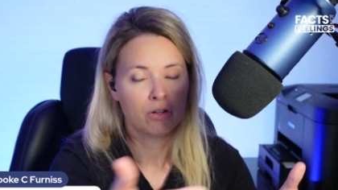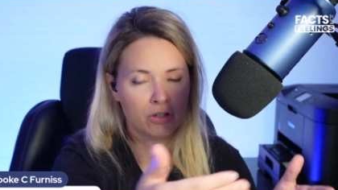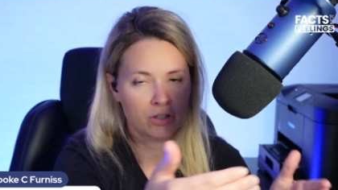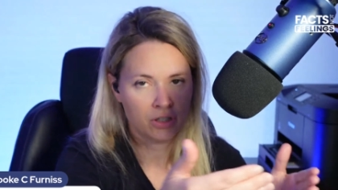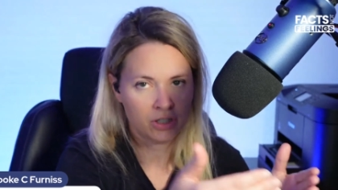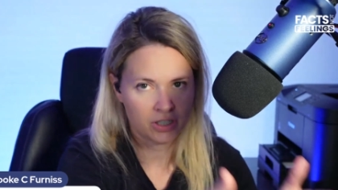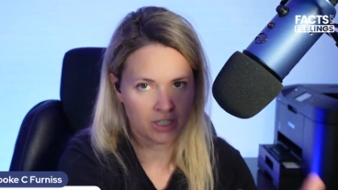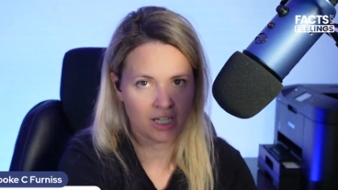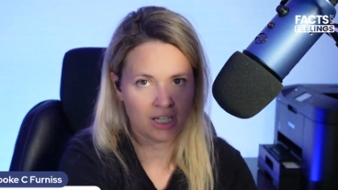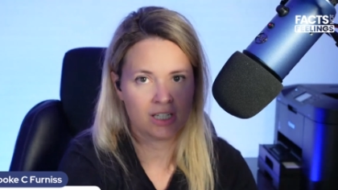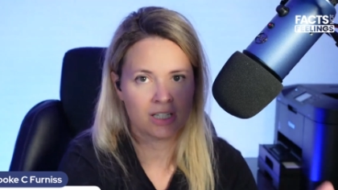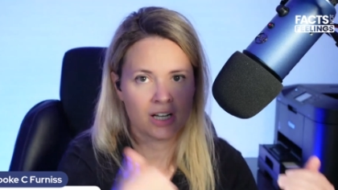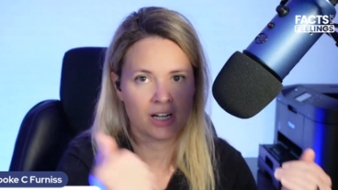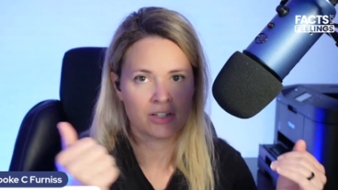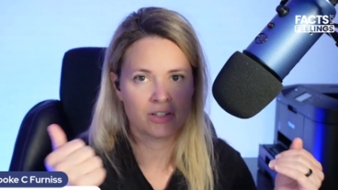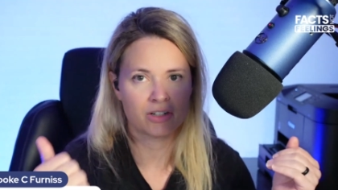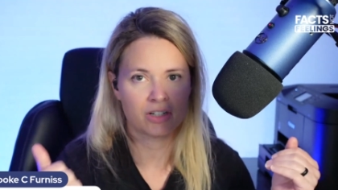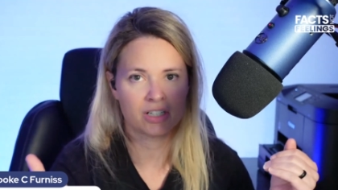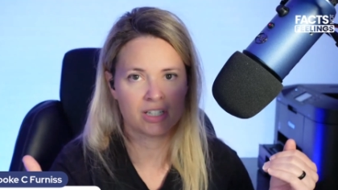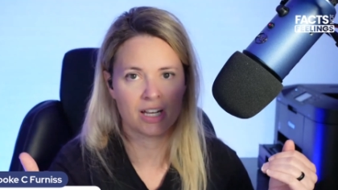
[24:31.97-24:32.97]
Seek to
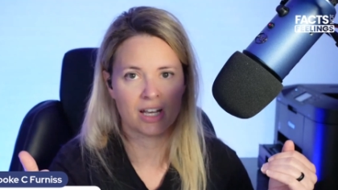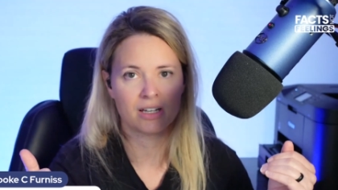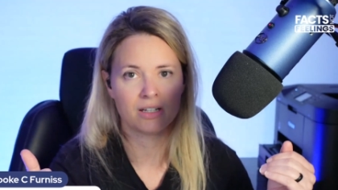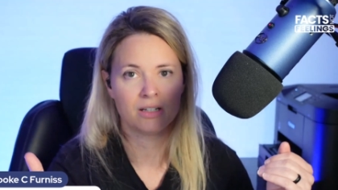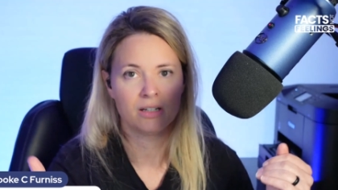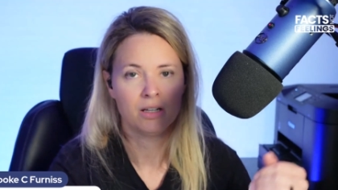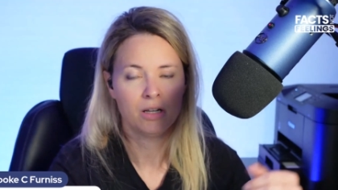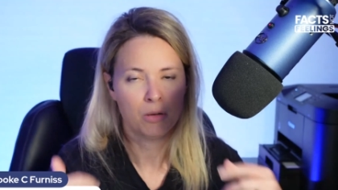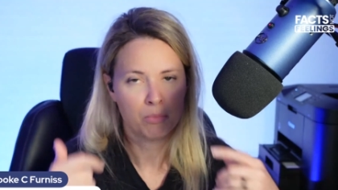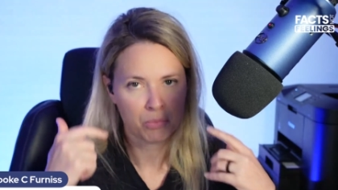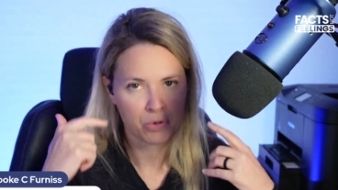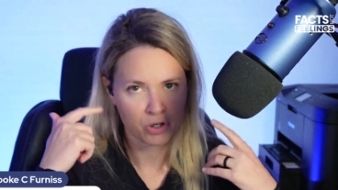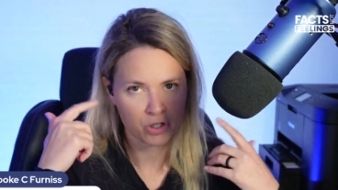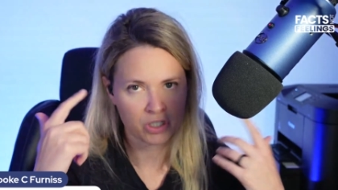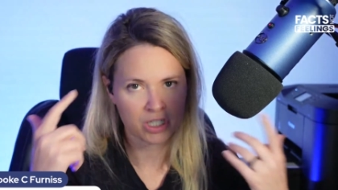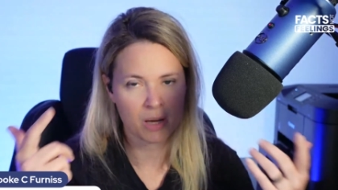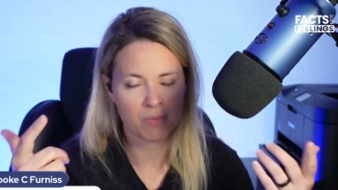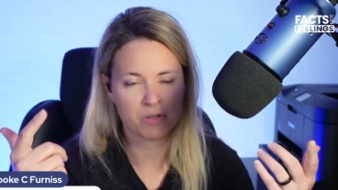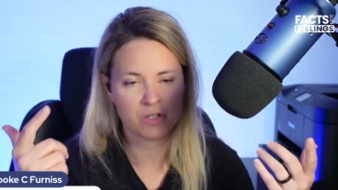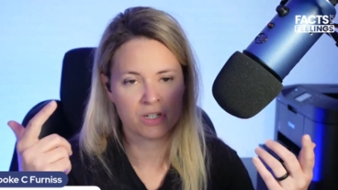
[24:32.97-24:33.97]
understand.
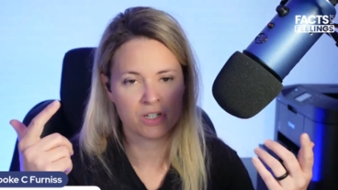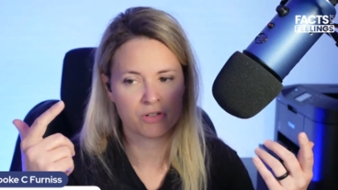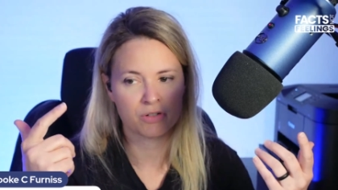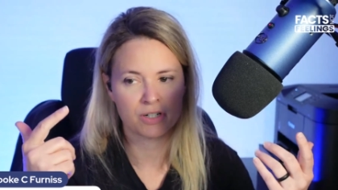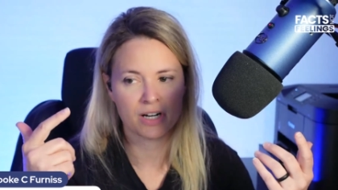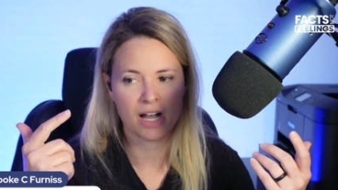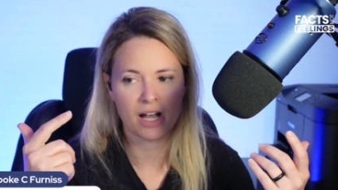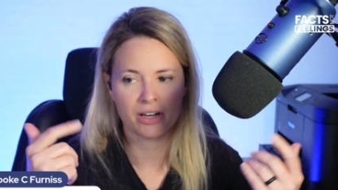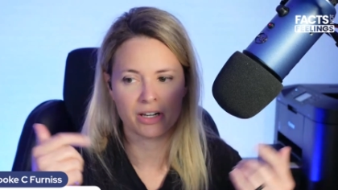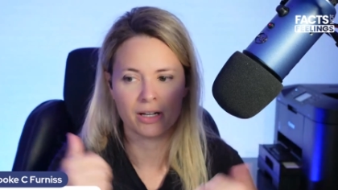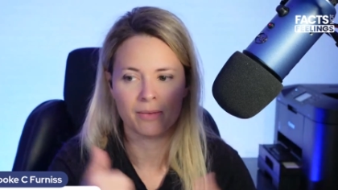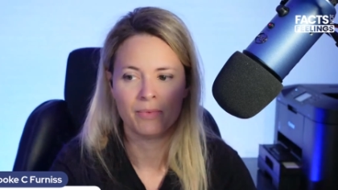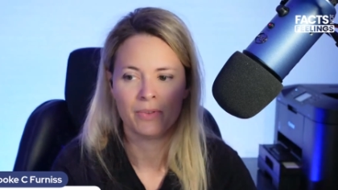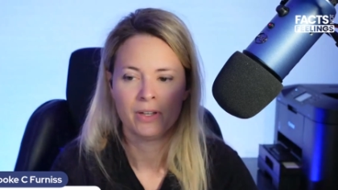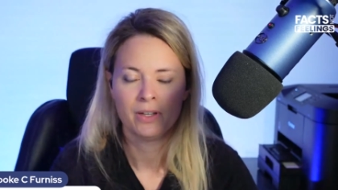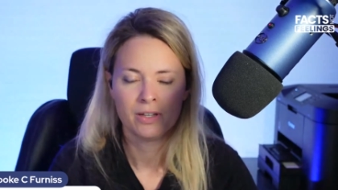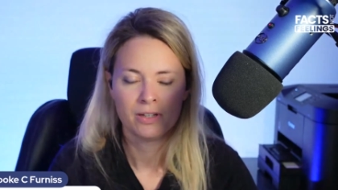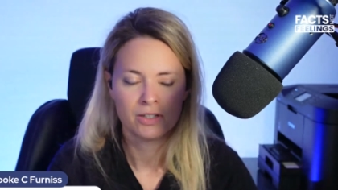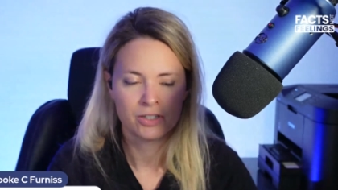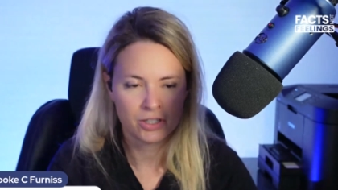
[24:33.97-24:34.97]
Perception is reality.
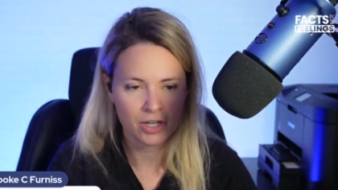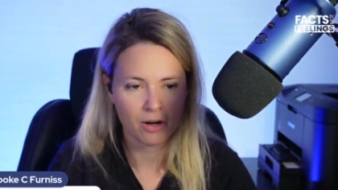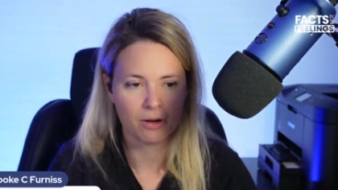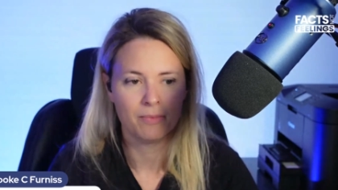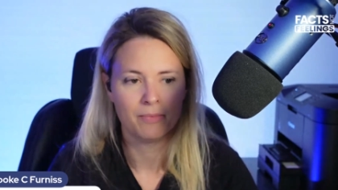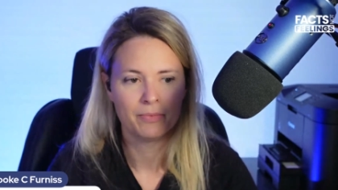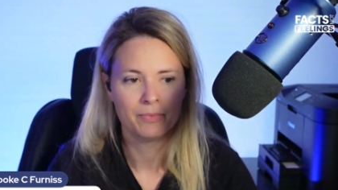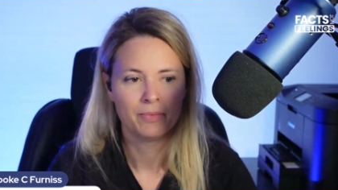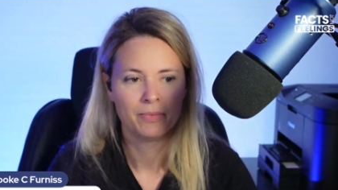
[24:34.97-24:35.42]
So